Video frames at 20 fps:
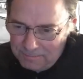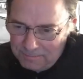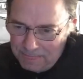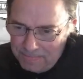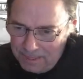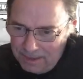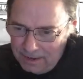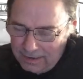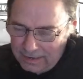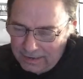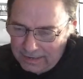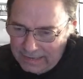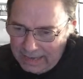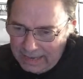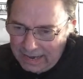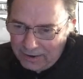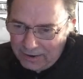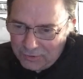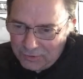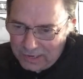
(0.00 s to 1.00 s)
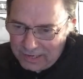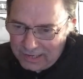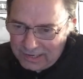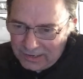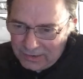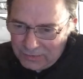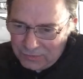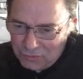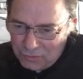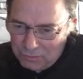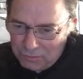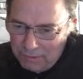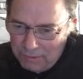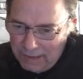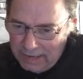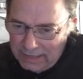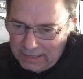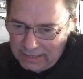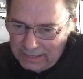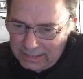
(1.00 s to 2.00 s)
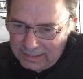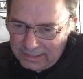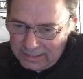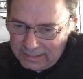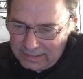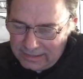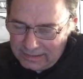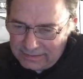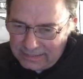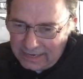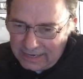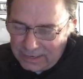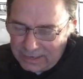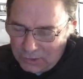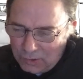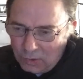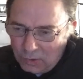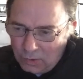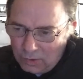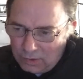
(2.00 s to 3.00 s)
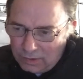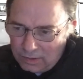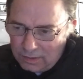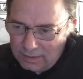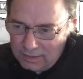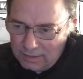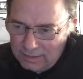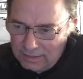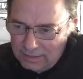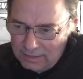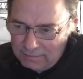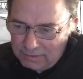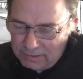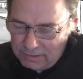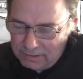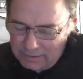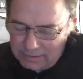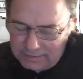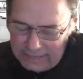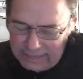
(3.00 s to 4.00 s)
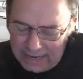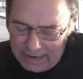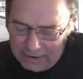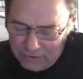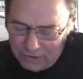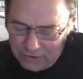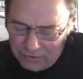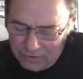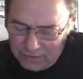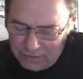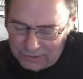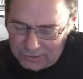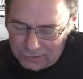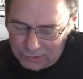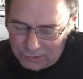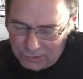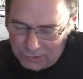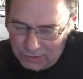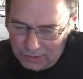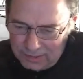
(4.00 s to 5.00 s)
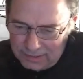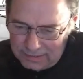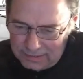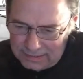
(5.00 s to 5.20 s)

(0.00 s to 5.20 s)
Hungarian and Romanian decor. But the dairy restaurant,